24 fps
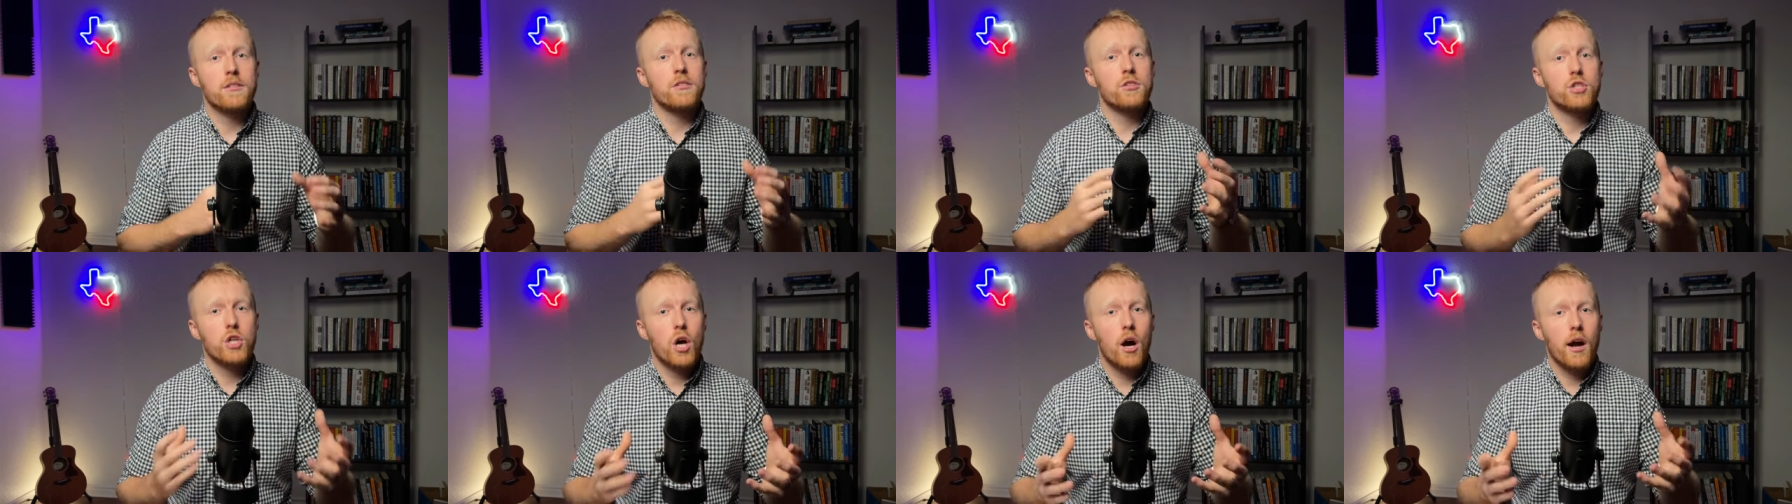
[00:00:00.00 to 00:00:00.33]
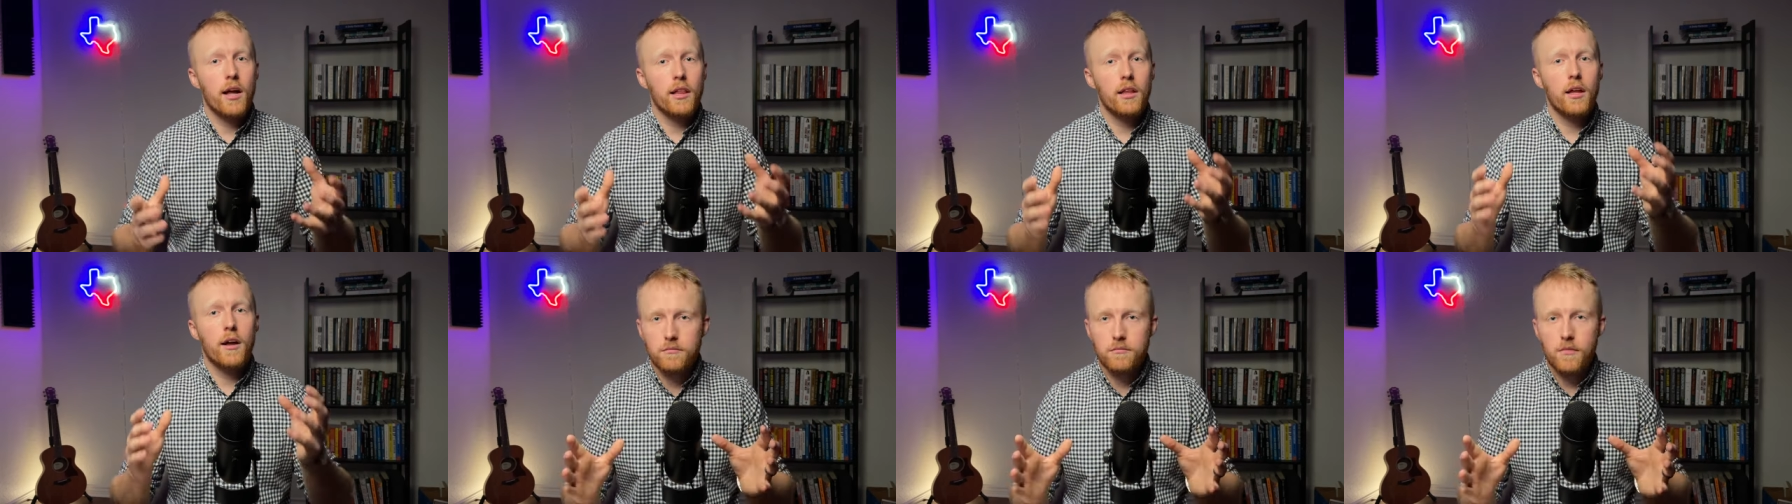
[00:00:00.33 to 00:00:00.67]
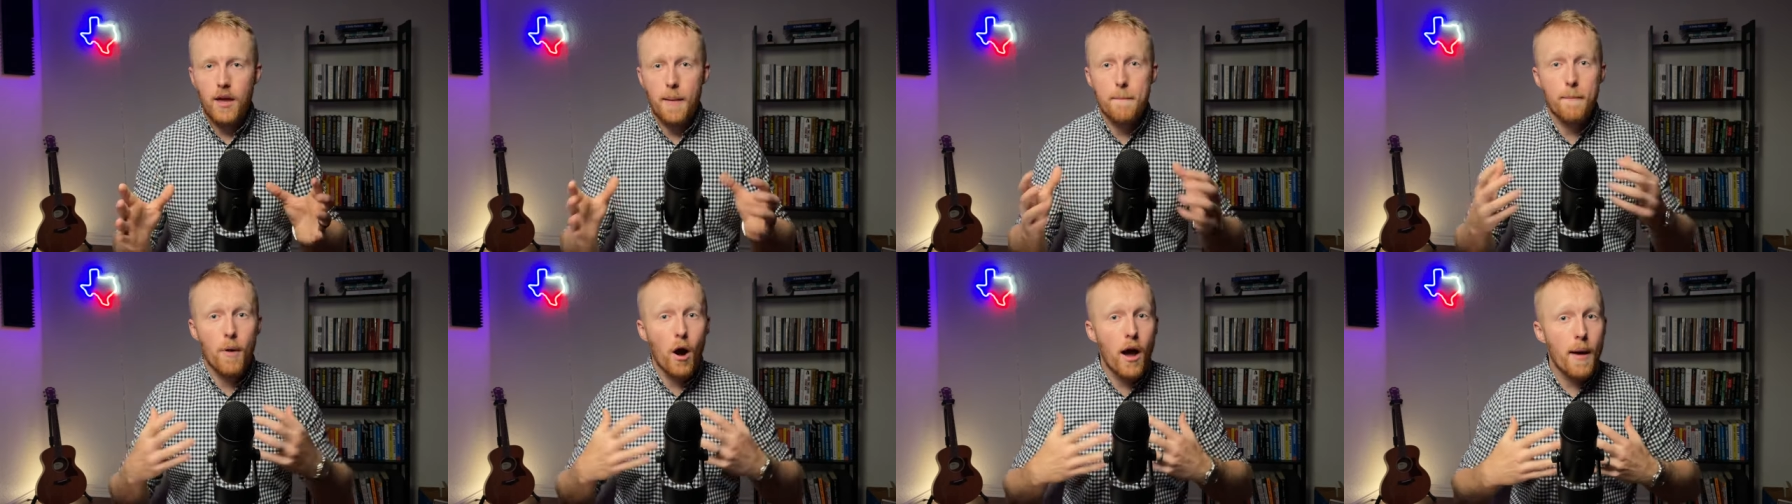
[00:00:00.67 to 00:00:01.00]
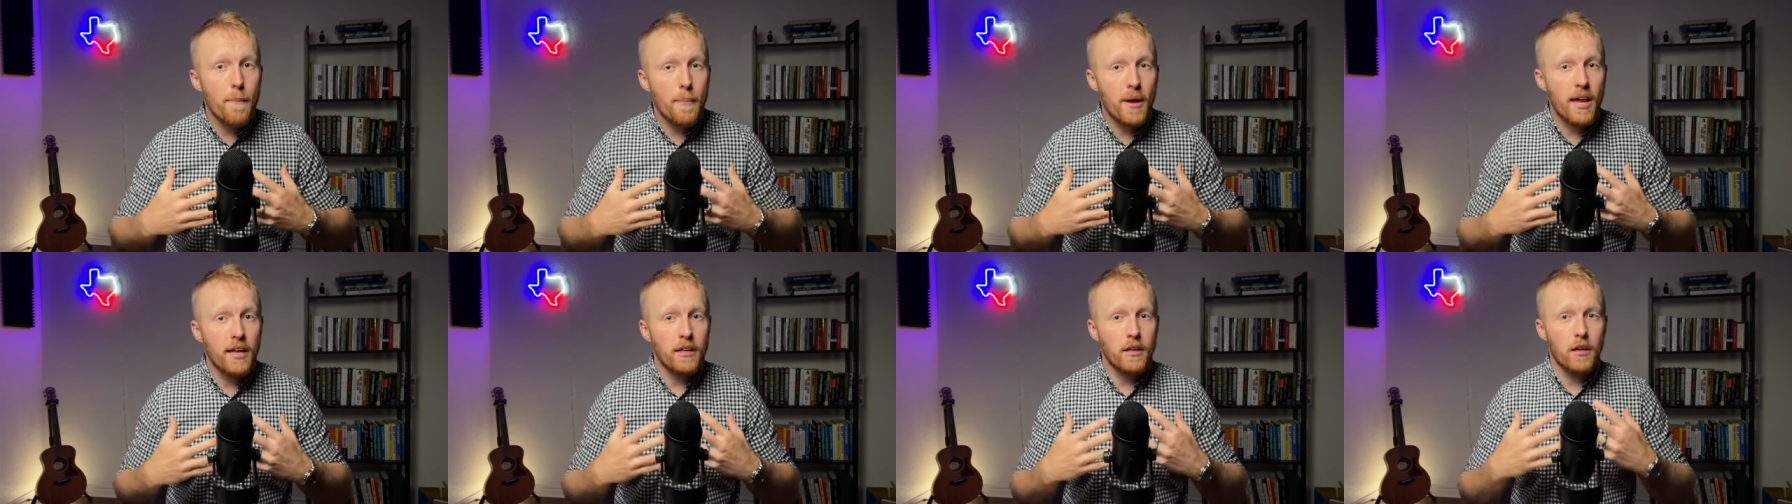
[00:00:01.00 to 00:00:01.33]
Tyler, in my
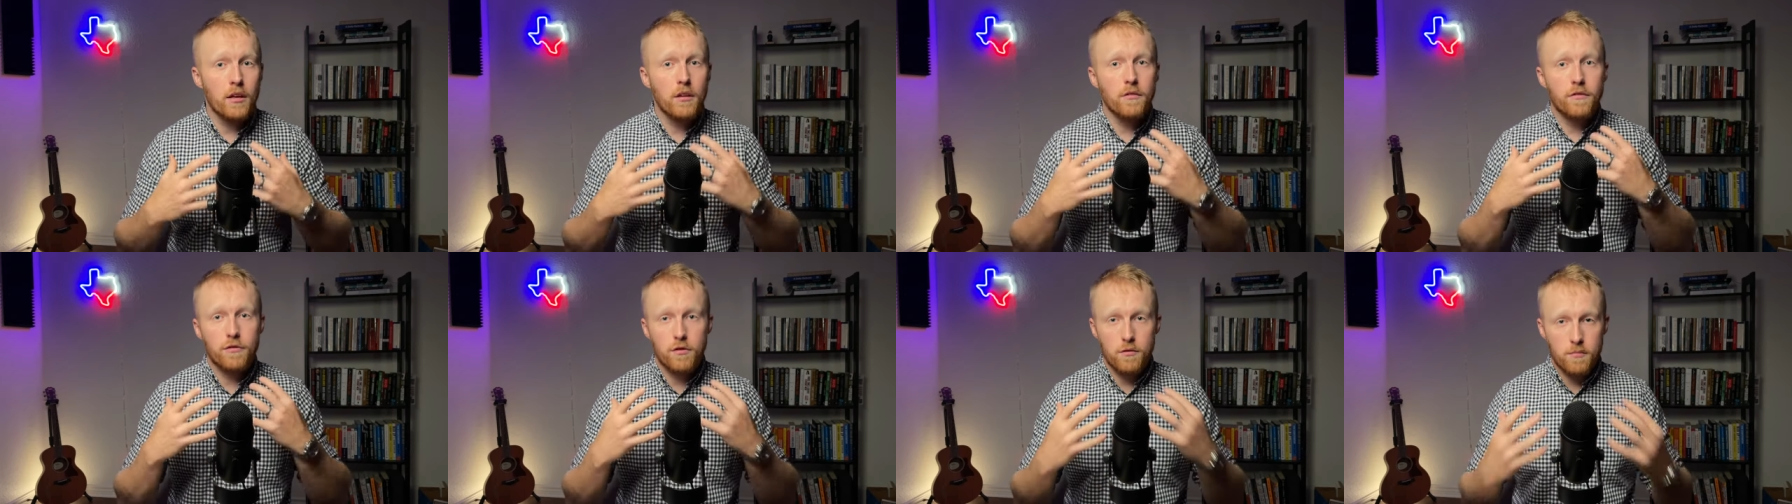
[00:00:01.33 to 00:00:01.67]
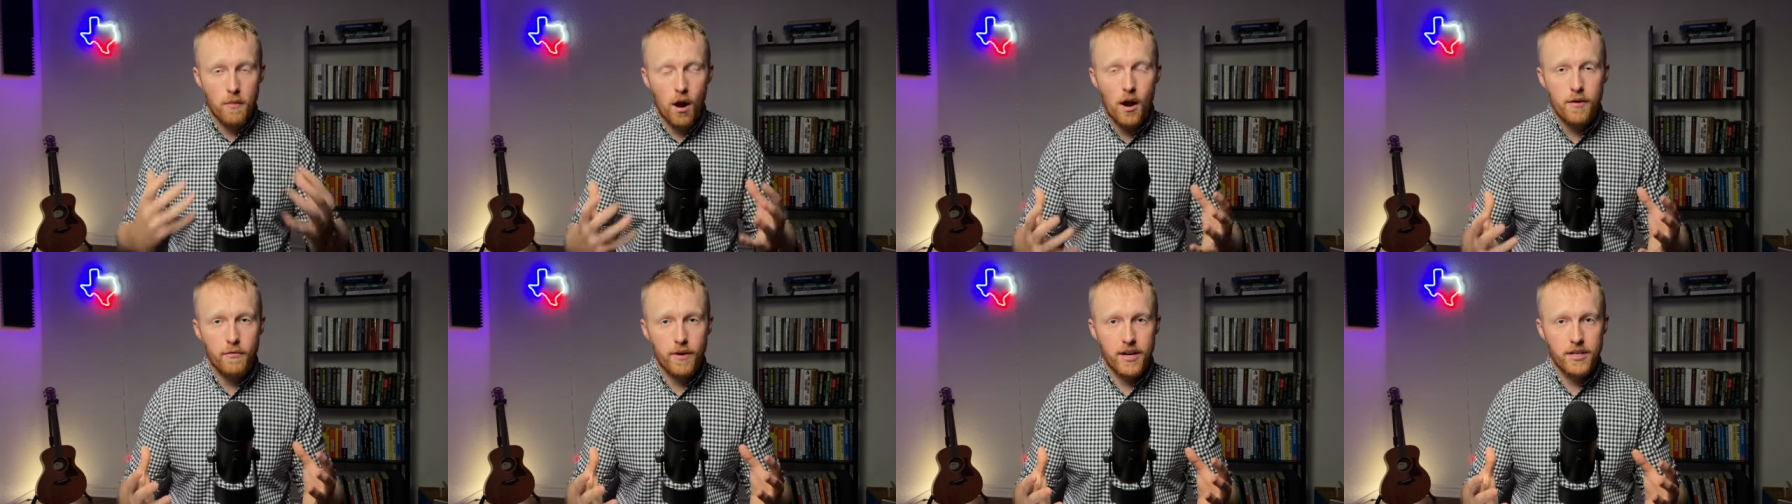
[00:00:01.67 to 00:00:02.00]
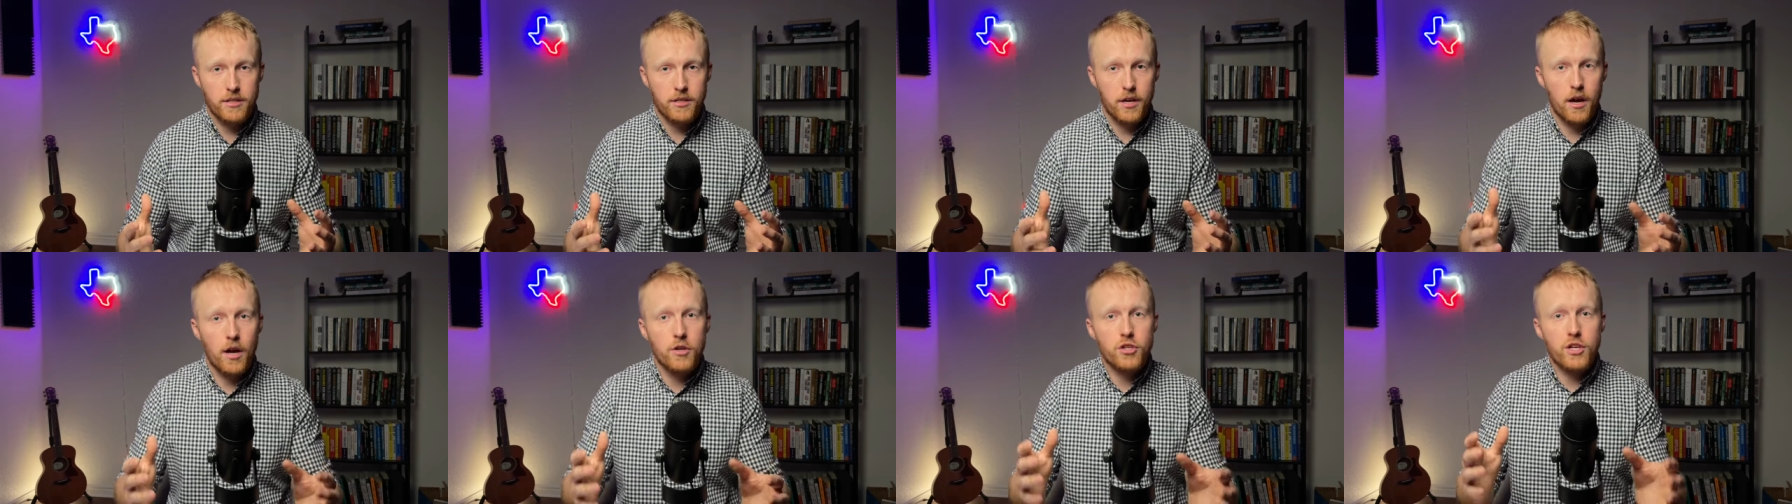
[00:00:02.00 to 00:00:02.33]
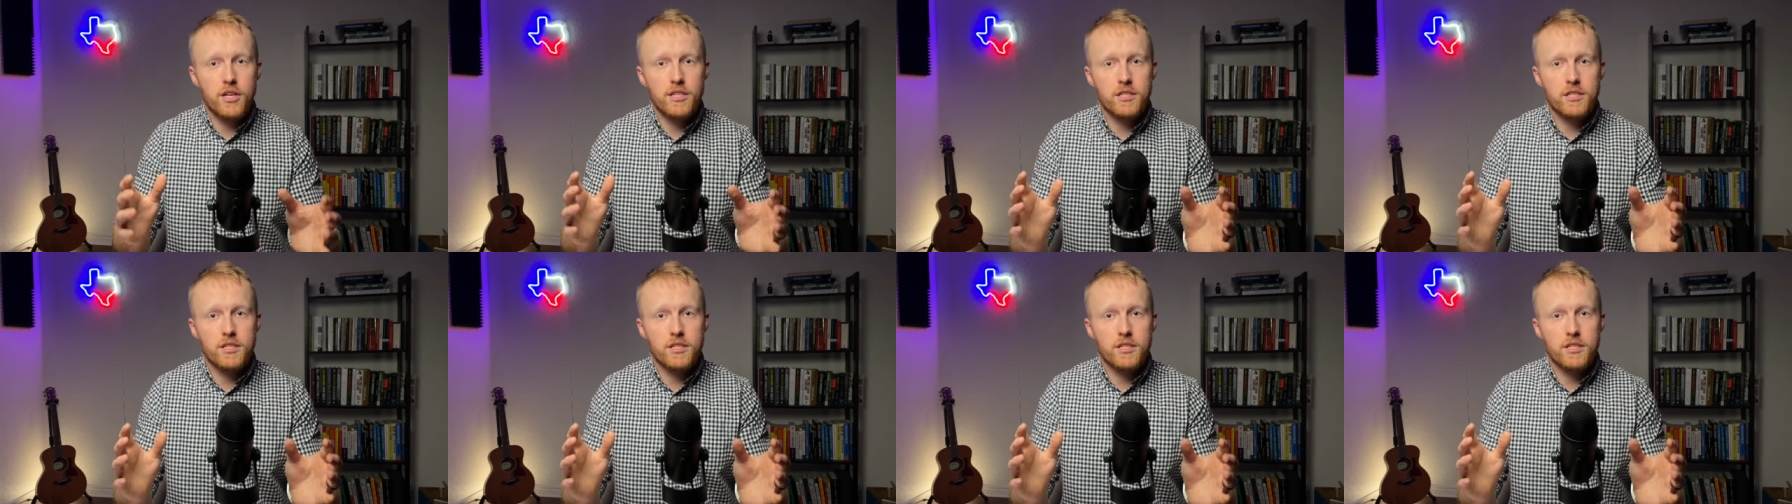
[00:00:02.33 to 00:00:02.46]
opinion, through my research,